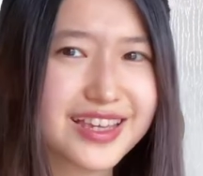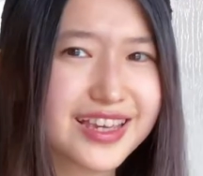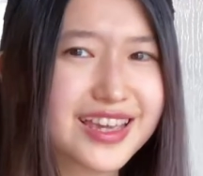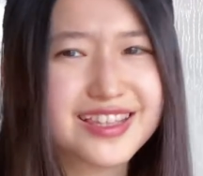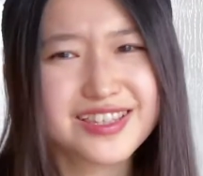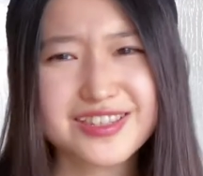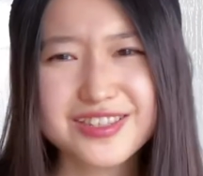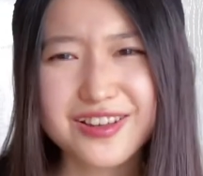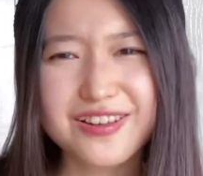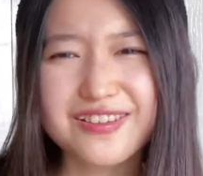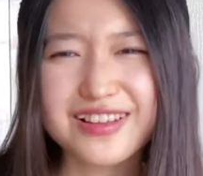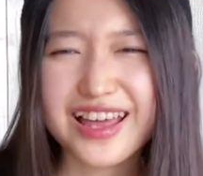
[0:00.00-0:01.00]
it's so
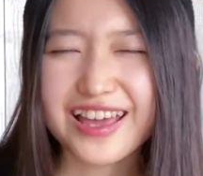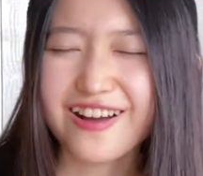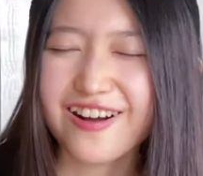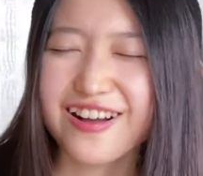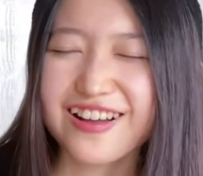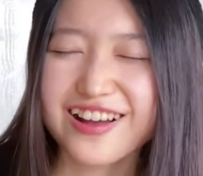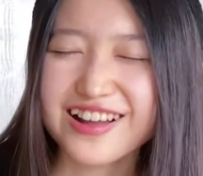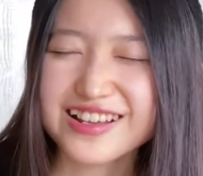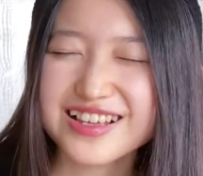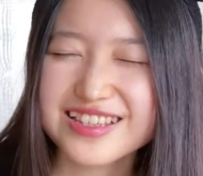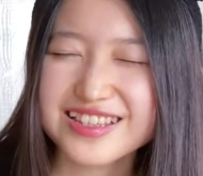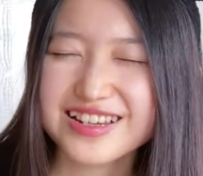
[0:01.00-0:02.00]
like Hong Kong
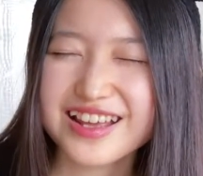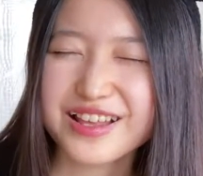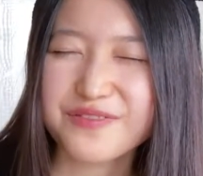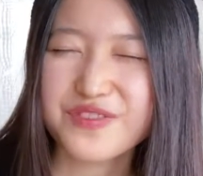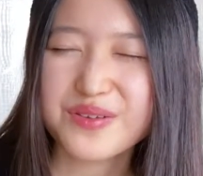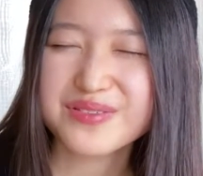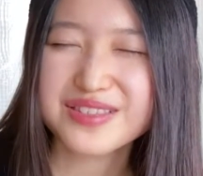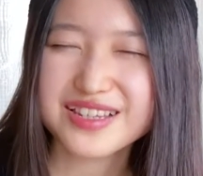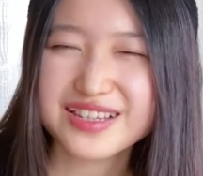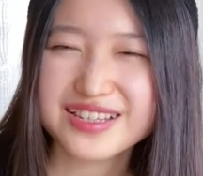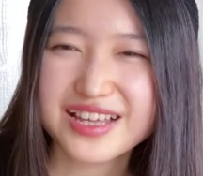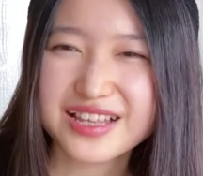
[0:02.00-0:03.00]
Disneyland
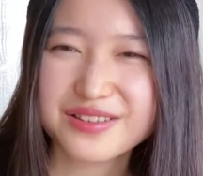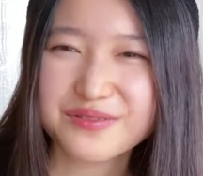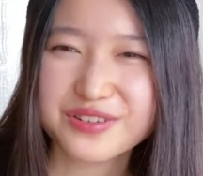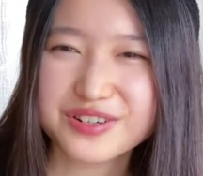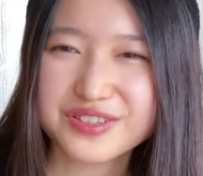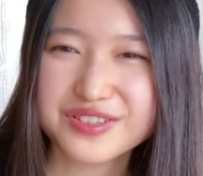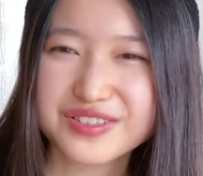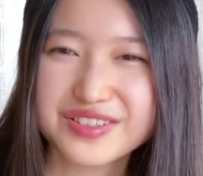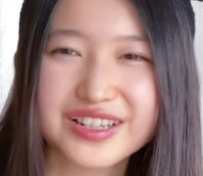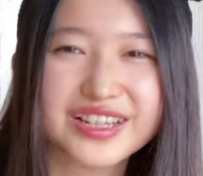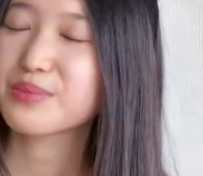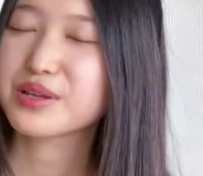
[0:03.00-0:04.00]
15th anniversary.